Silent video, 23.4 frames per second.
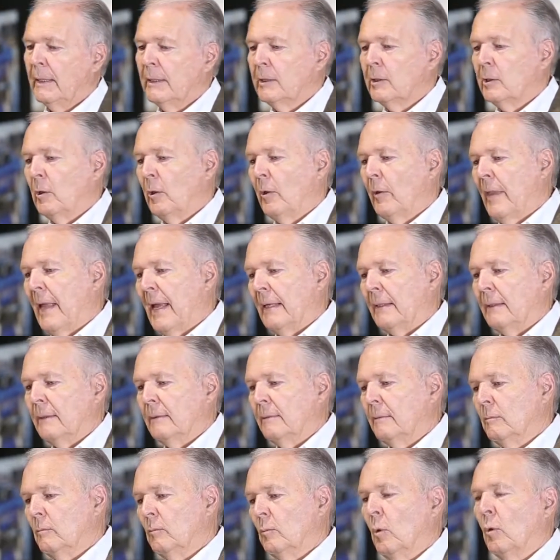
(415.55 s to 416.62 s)
so that
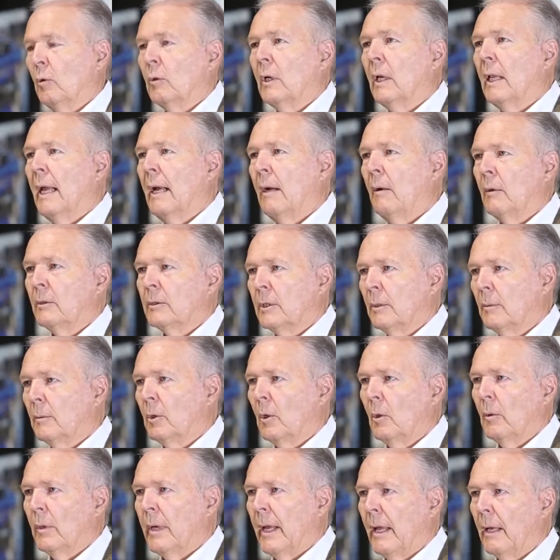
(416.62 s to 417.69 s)
won't allow it to
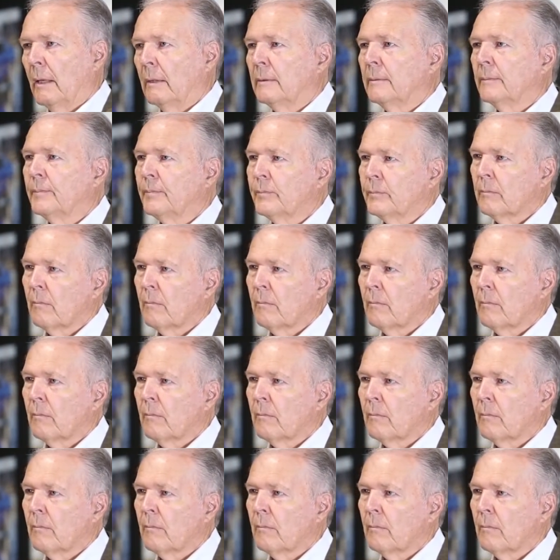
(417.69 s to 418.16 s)
go down.